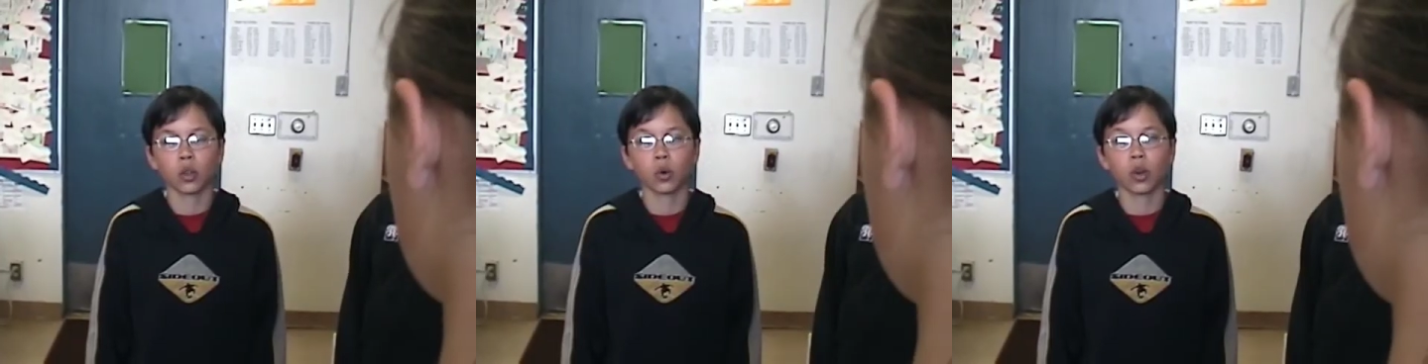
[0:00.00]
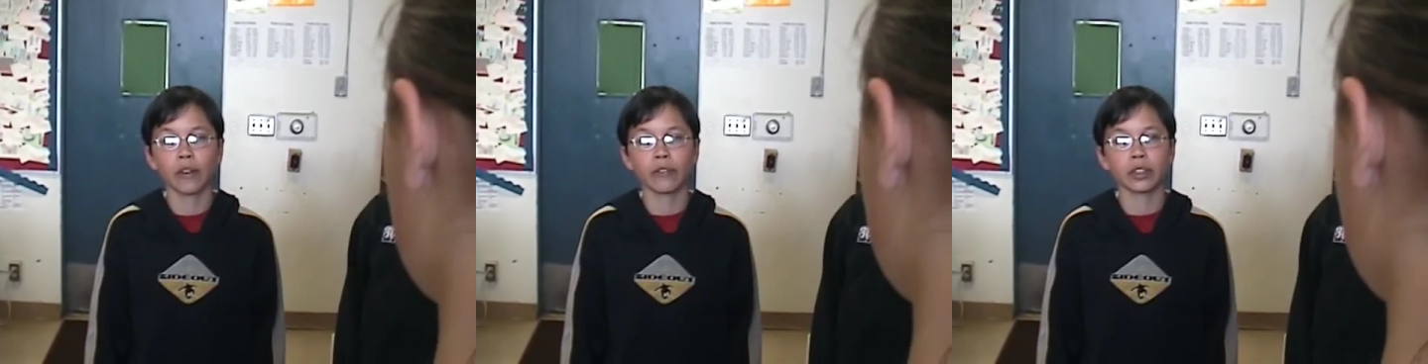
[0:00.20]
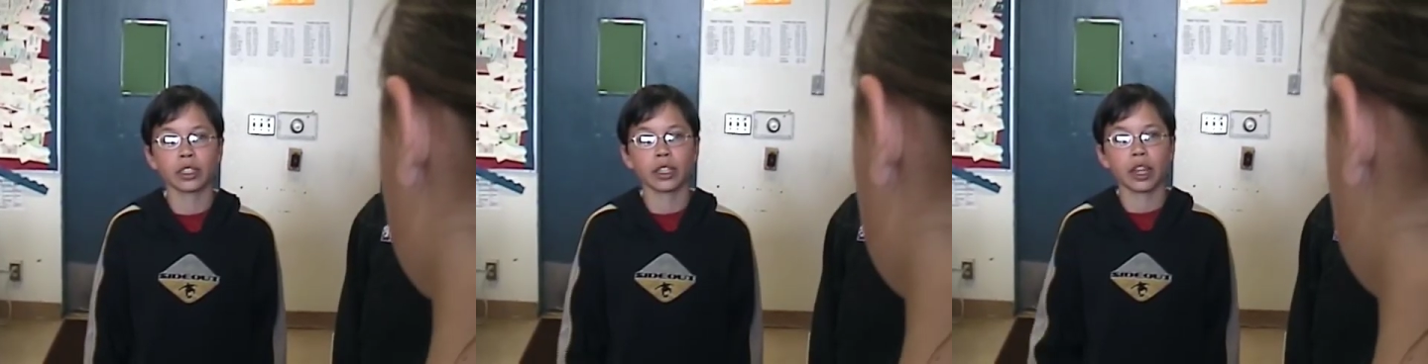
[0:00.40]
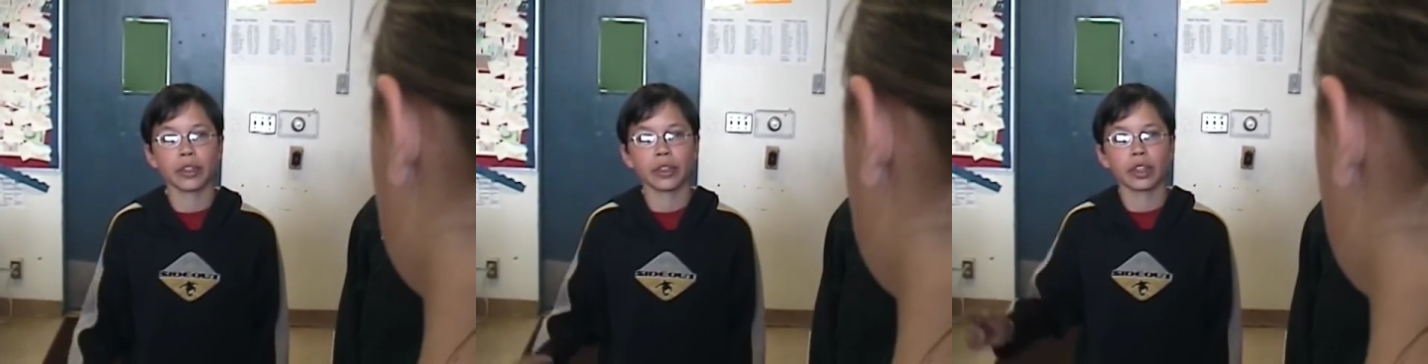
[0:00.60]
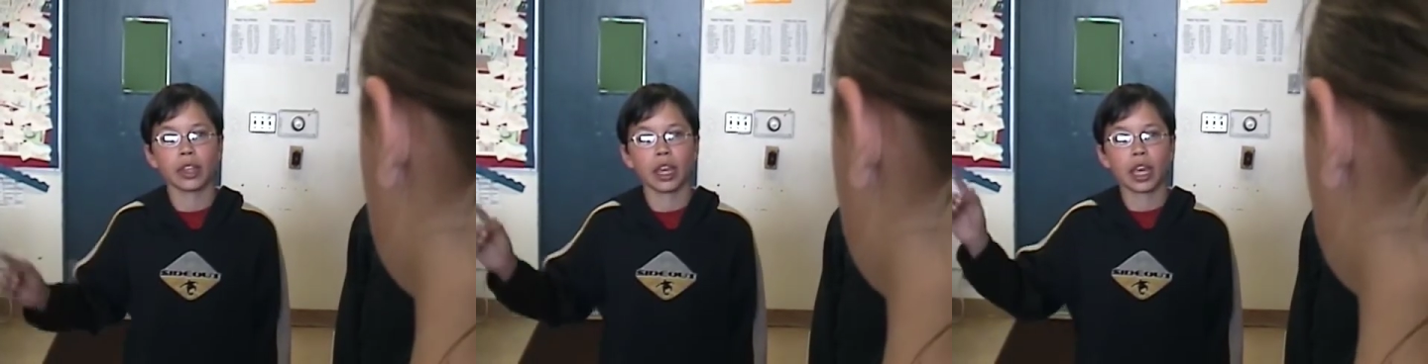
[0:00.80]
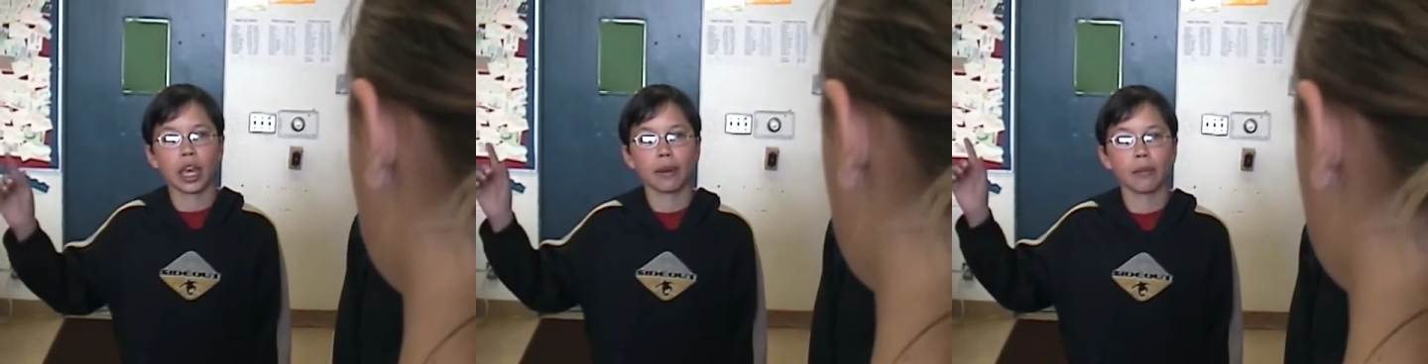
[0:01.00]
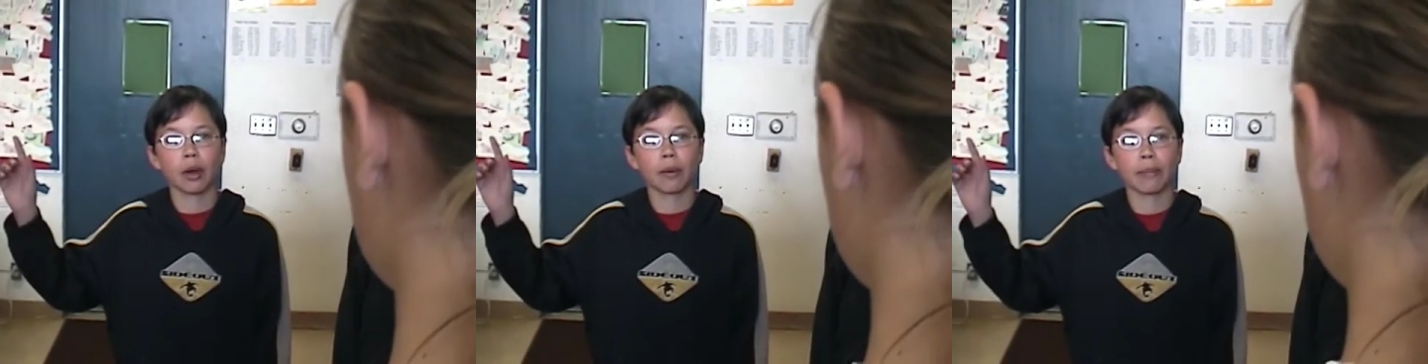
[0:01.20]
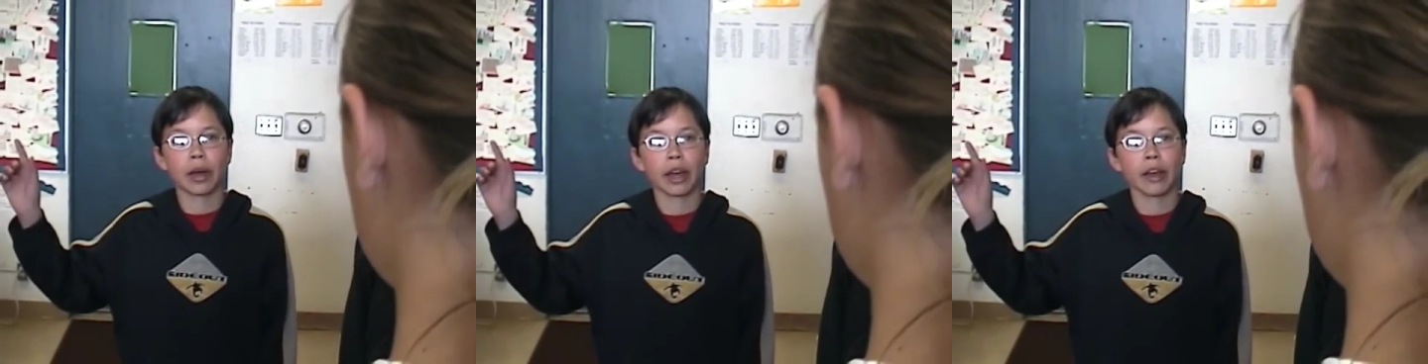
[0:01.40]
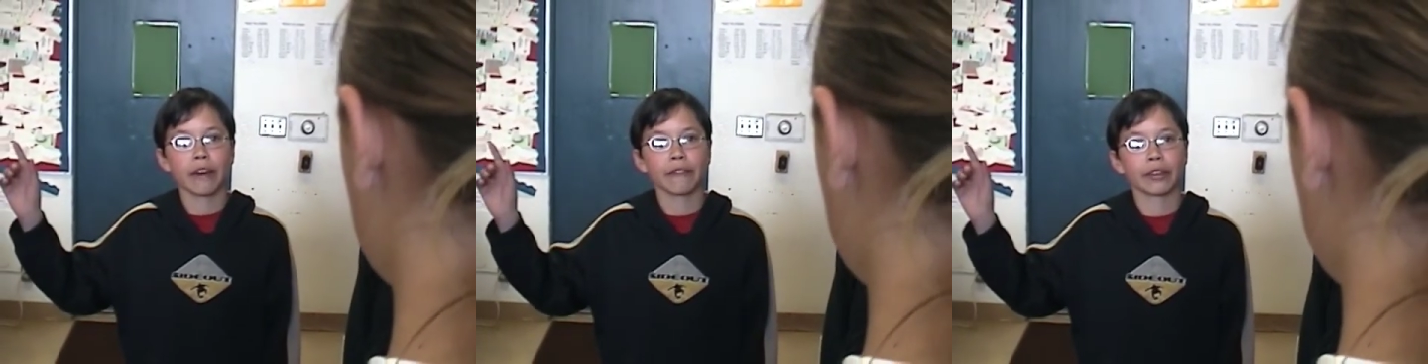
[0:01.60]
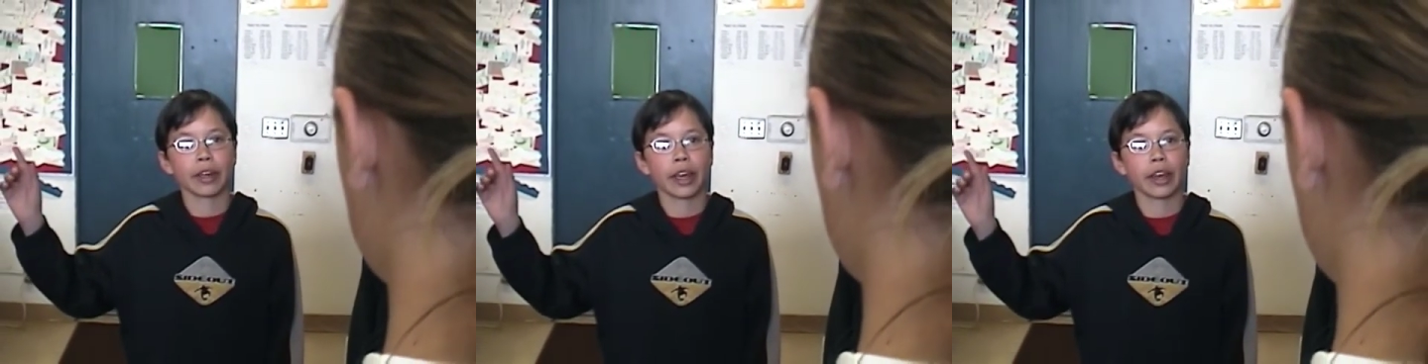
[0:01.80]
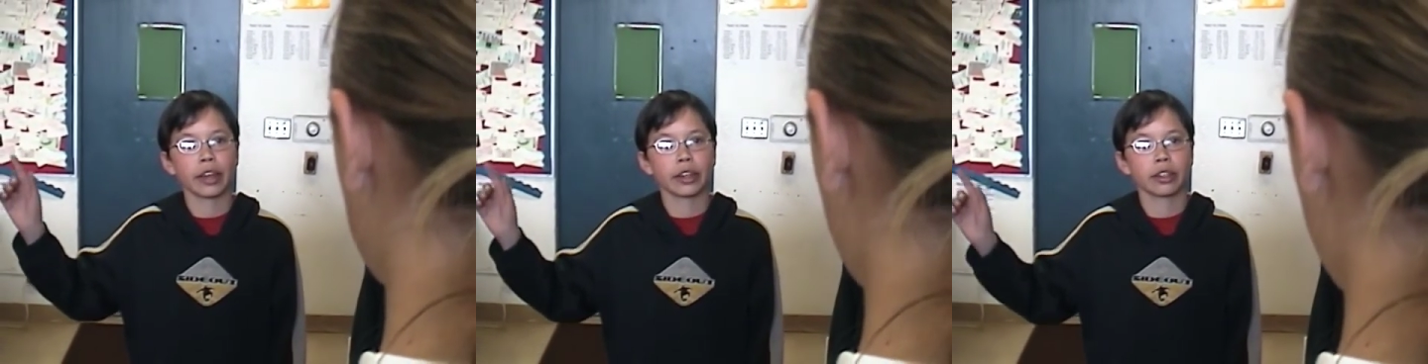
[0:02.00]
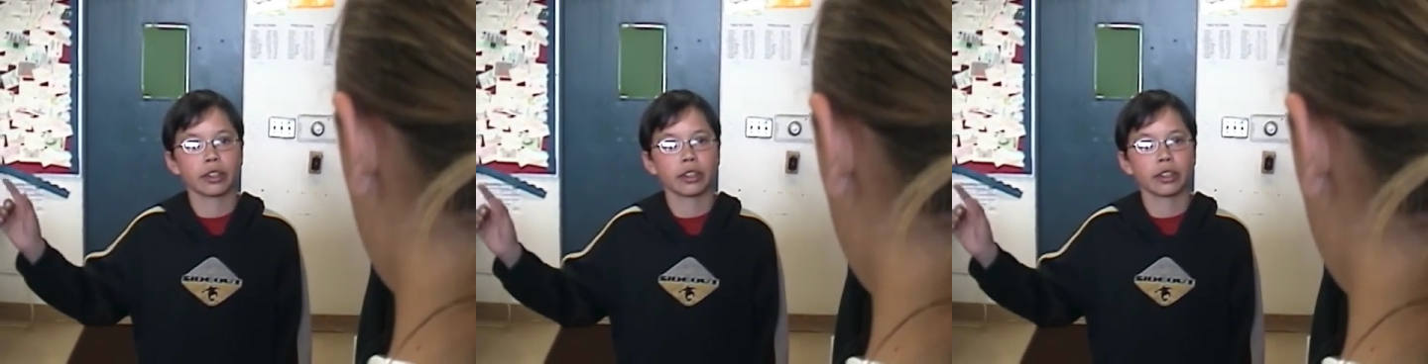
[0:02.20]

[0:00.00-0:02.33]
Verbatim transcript: Whoever's in that thing that came by overhead.